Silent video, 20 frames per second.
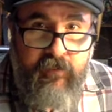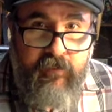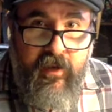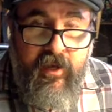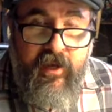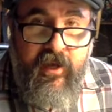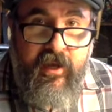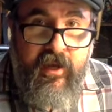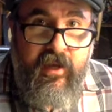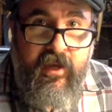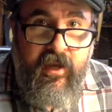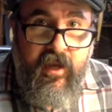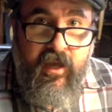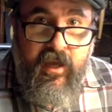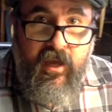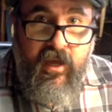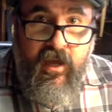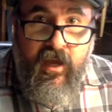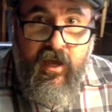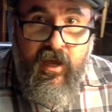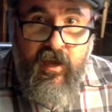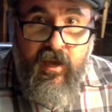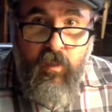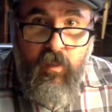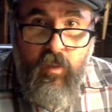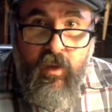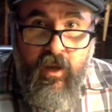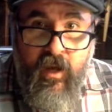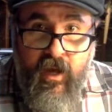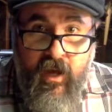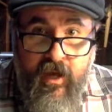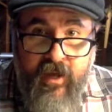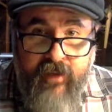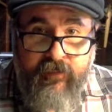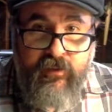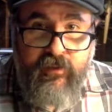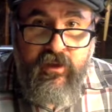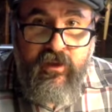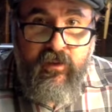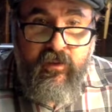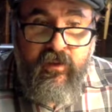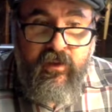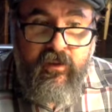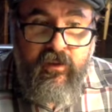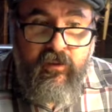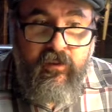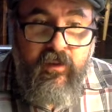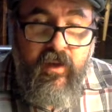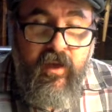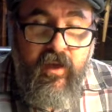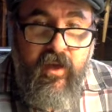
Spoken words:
by what I am showing you.